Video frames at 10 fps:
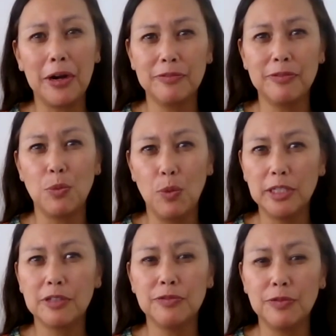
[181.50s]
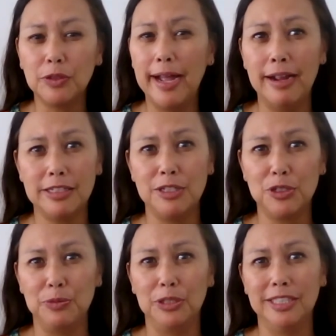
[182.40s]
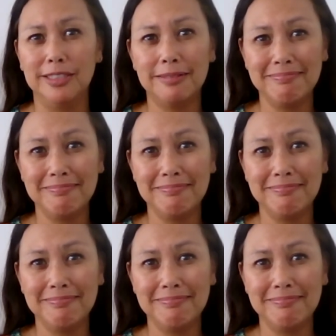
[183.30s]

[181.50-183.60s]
of a wonderful acting community.